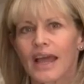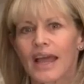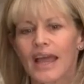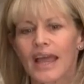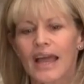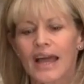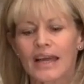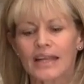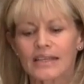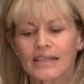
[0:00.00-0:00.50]

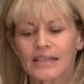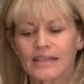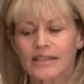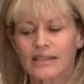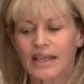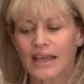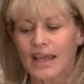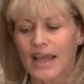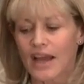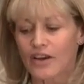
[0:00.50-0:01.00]
And
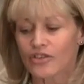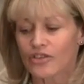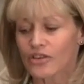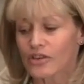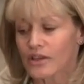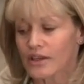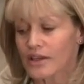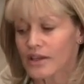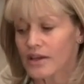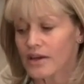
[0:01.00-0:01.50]
they
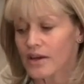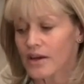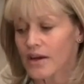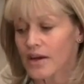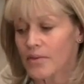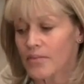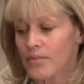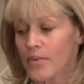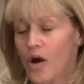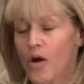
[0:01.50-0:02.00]
actually
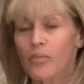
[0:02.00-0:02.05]
um,